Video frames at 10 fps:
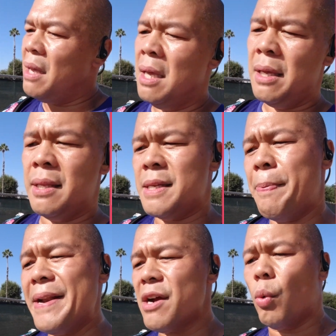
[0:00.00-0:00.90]
Depending
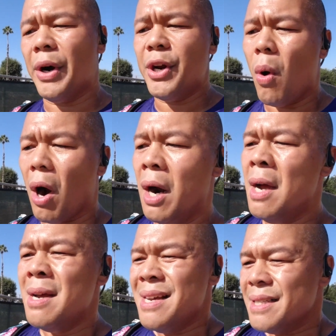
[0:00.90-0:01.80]
on where you are.
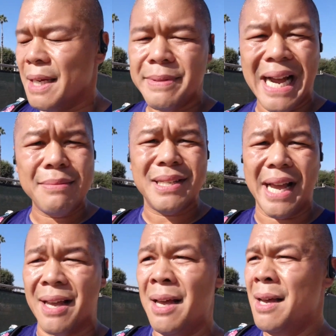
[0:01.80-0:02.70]
Sometimes like
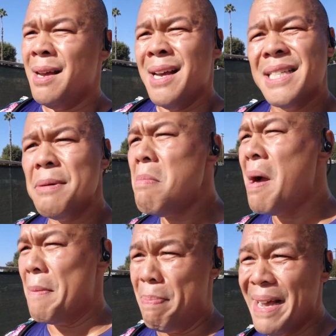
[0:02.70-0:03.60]
some of my
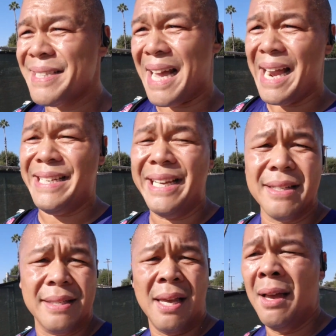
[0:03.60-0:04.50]
best ideas
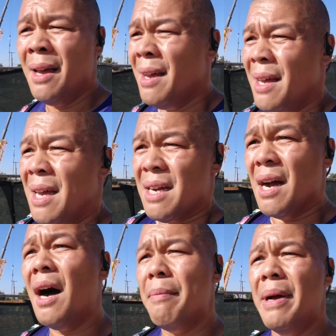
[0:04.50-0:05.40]
come
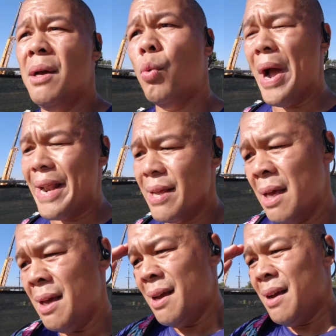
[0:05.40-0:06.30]
when
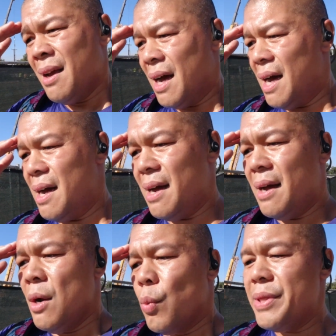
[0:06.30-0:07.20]

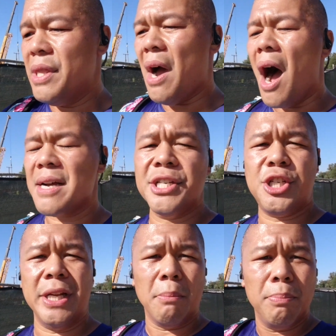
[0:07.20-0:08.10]
the oxygen and
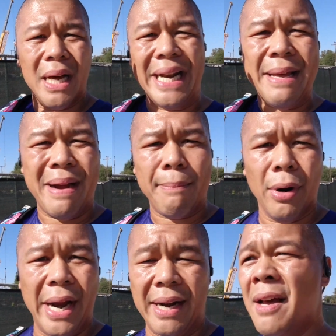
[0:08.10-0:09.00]
blood hit my brain.
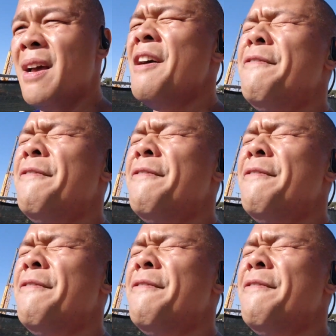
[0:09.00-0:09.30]
Feels